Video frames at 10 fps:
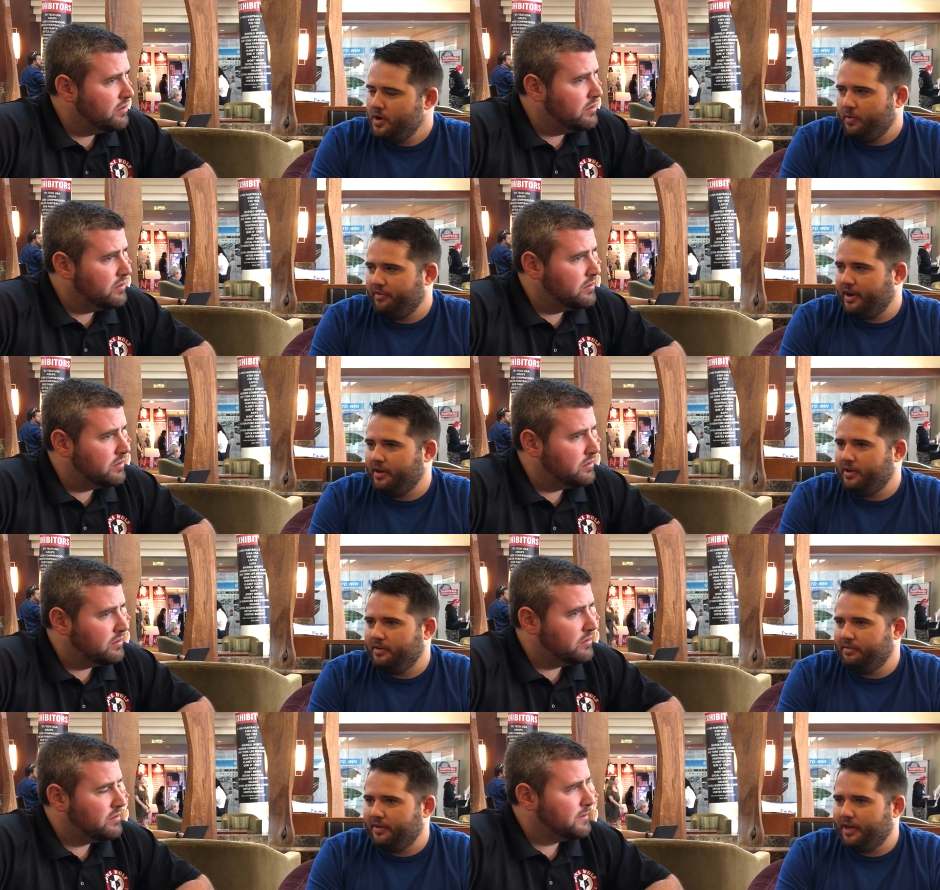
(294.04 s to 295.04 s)
Speaker 1: we've got a
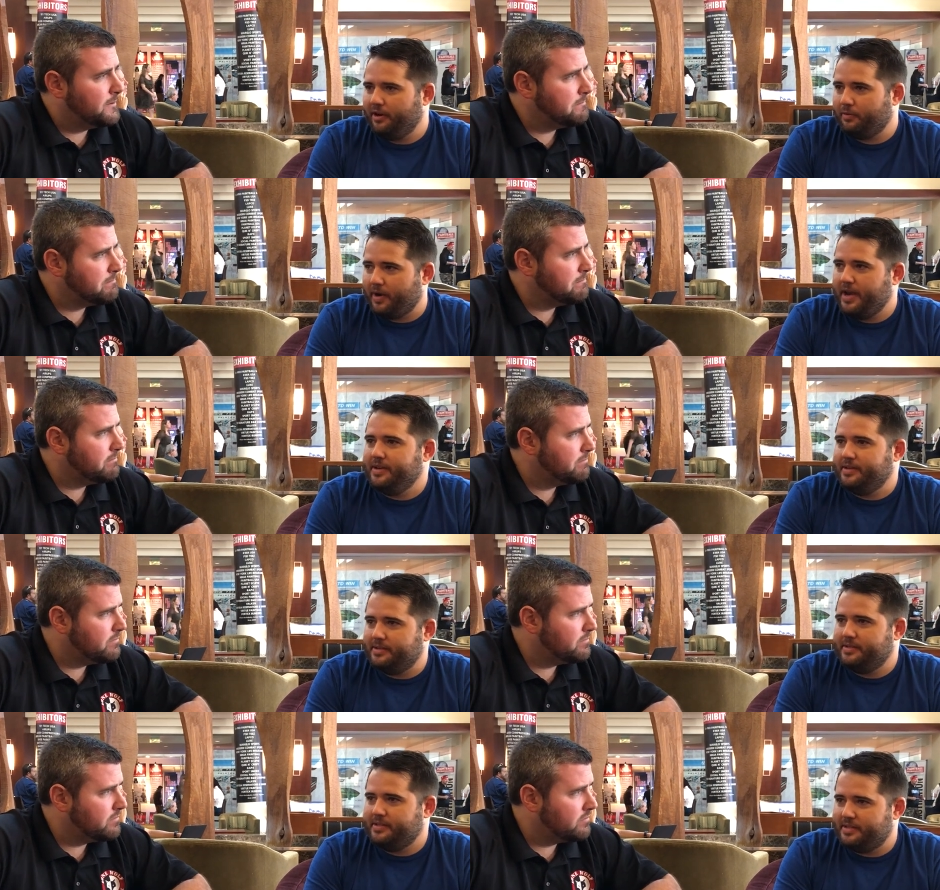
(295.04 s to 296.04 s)
we've got a great
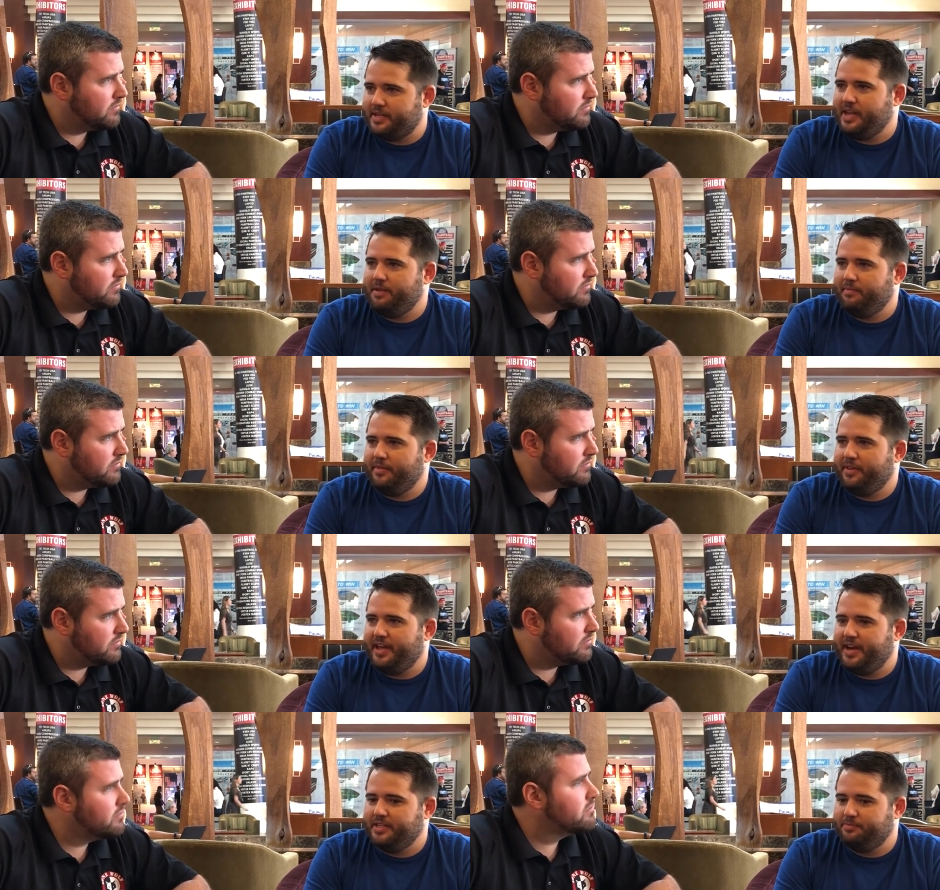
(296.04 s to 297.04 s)
team
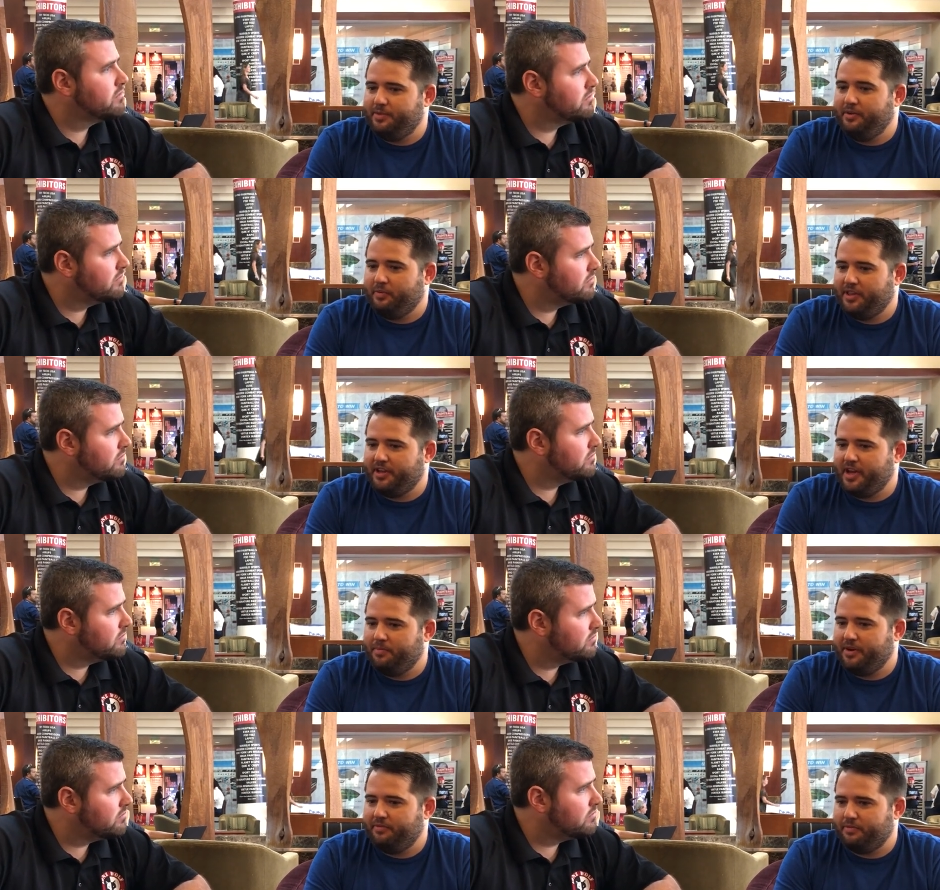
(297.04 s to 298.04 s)
that has been with the
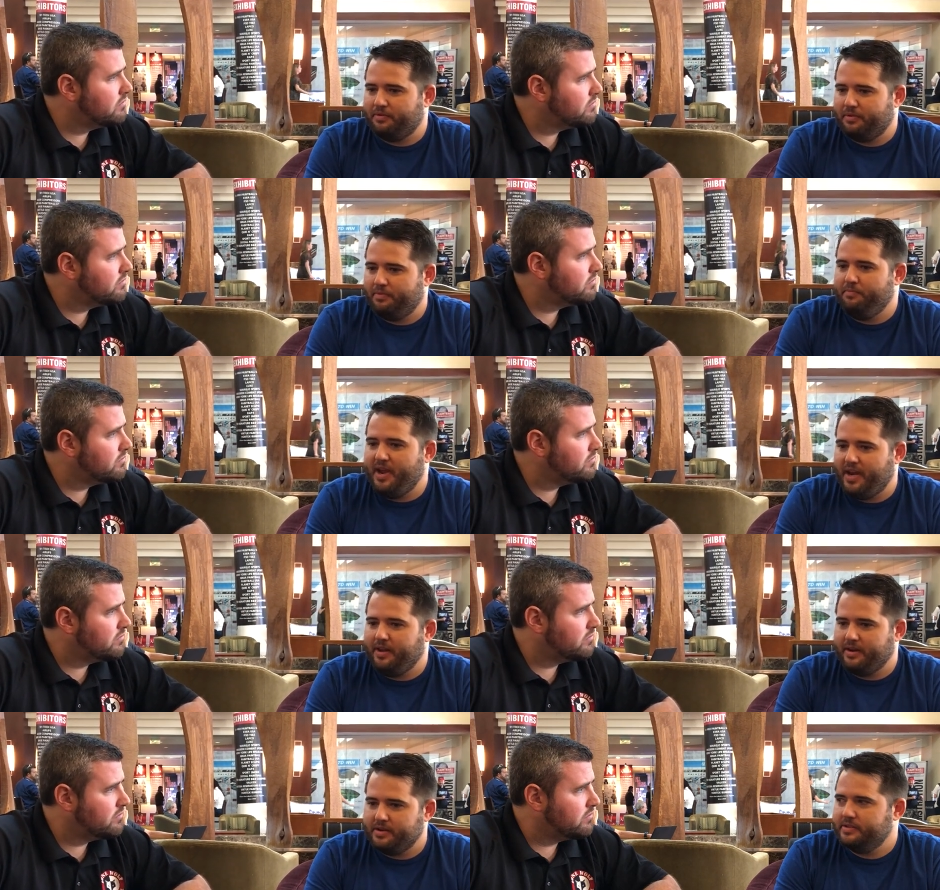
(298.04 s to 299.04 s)
company for many
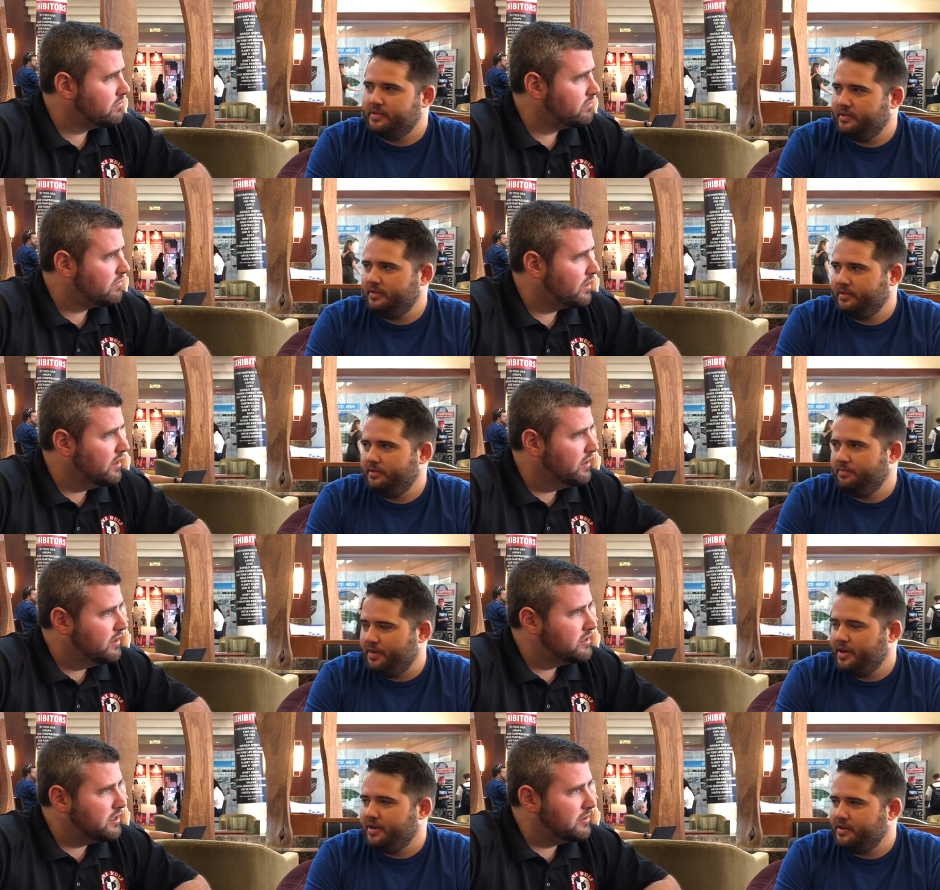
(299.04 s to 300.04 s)
years,
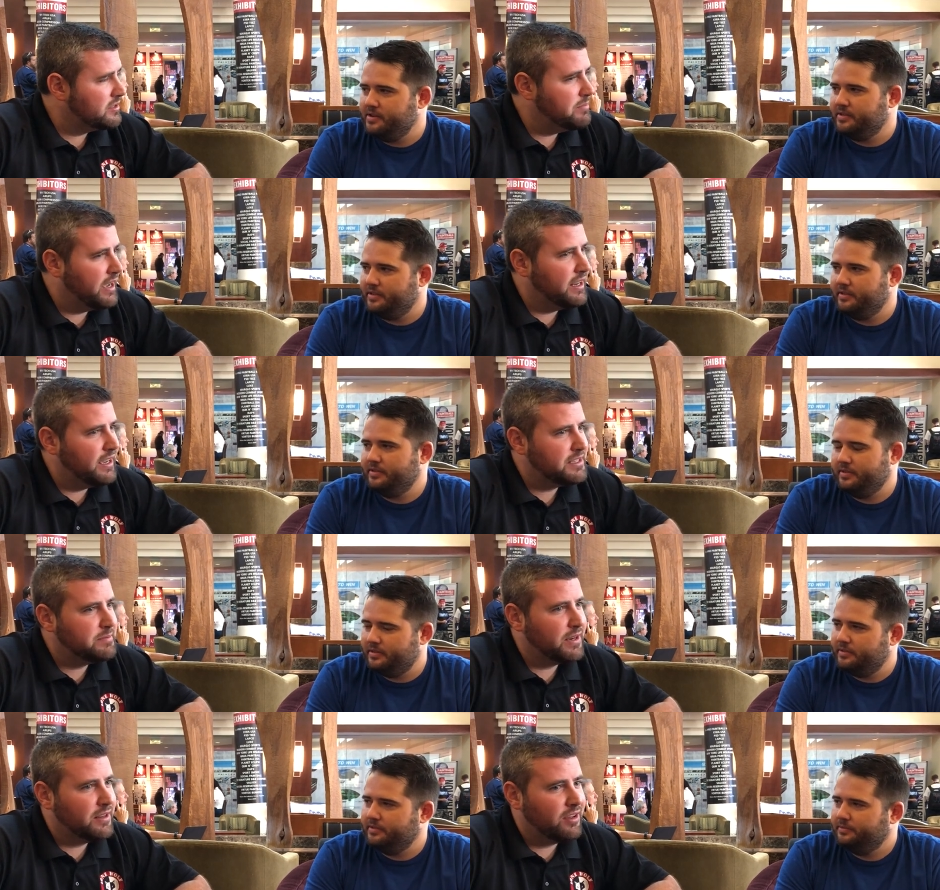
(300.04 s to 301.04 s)
many
Speaker 2: so years. So it's been uh, it's
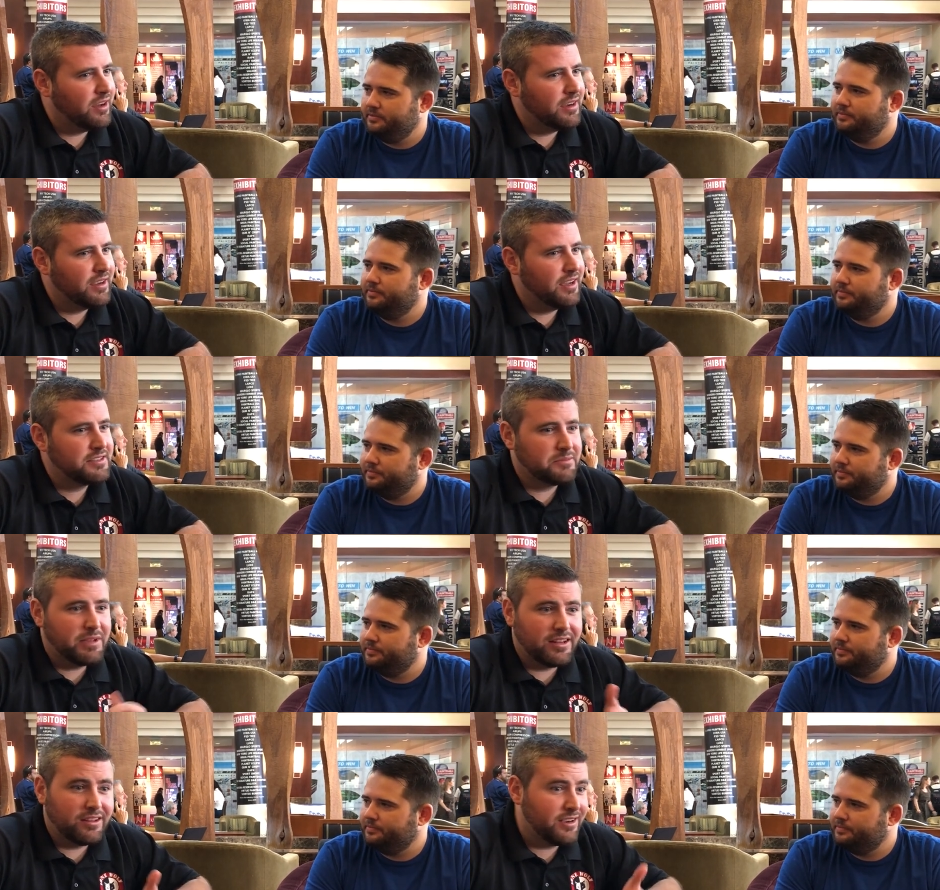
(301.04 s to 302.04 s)
been a long uh, it's
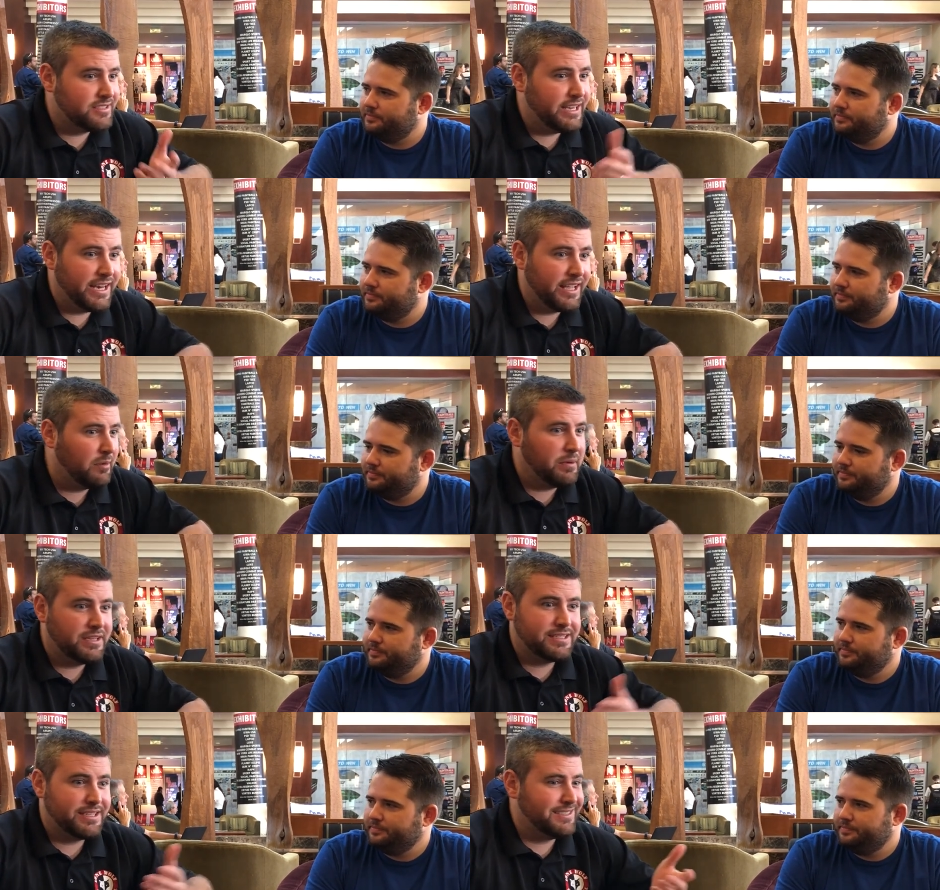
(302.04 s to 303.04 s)
been a long-standing
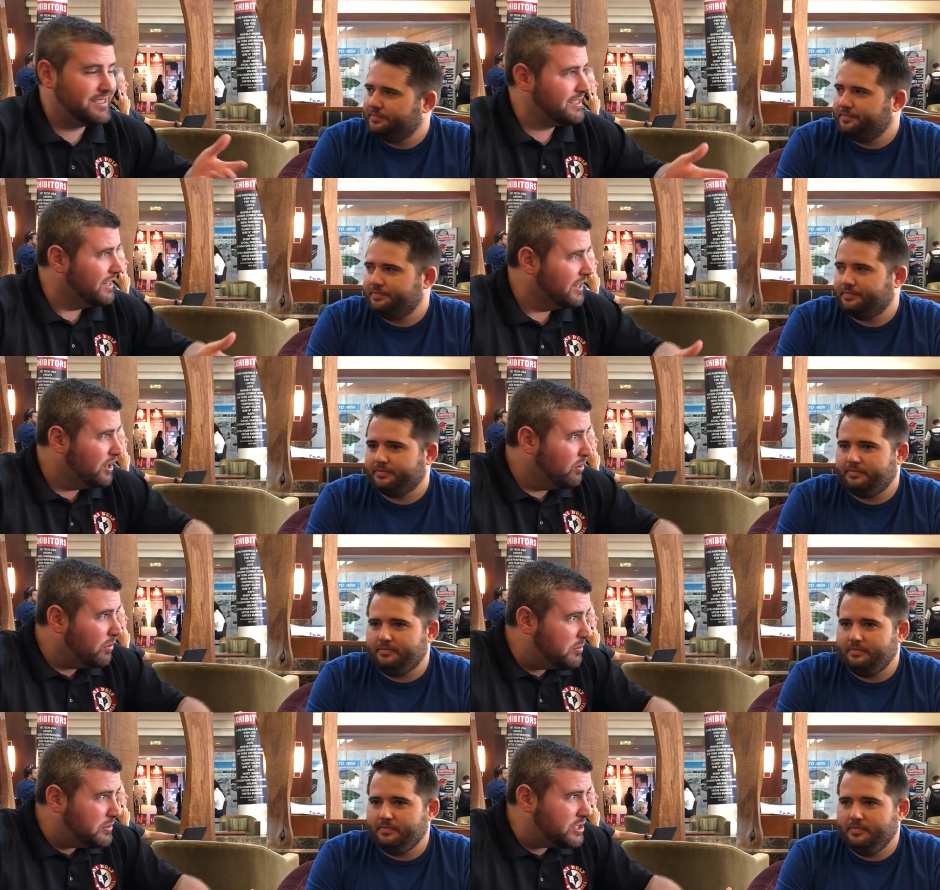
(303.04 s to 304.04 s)
company since.
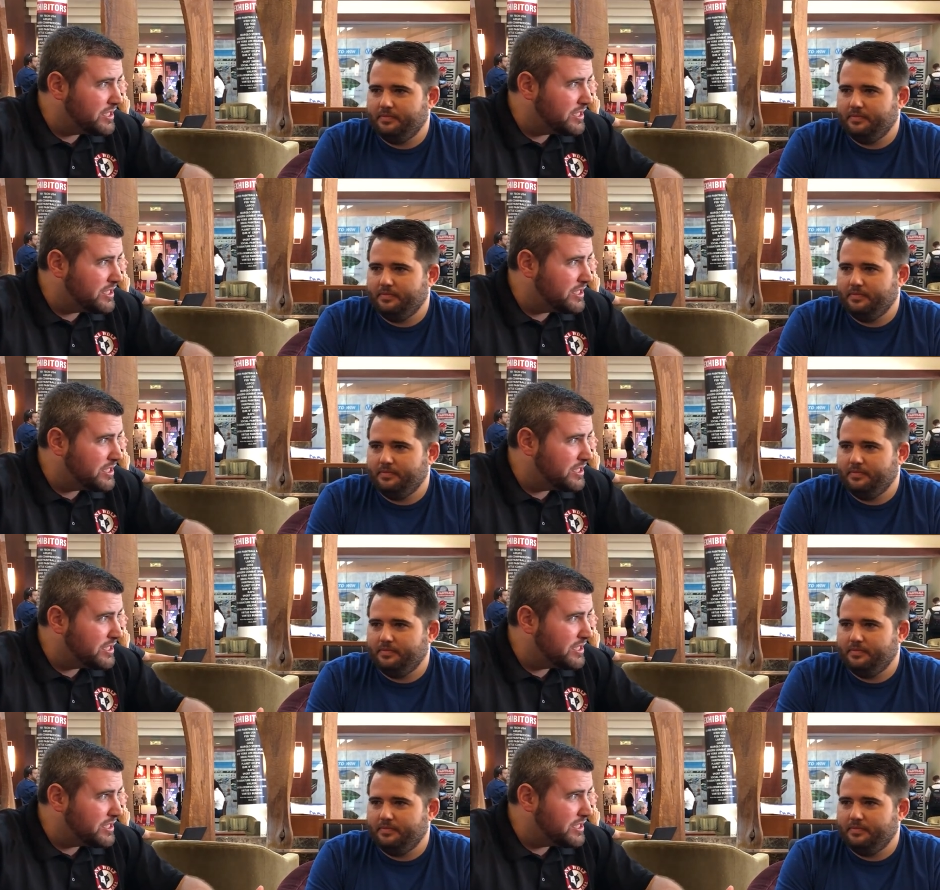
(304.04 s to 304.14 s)
What would you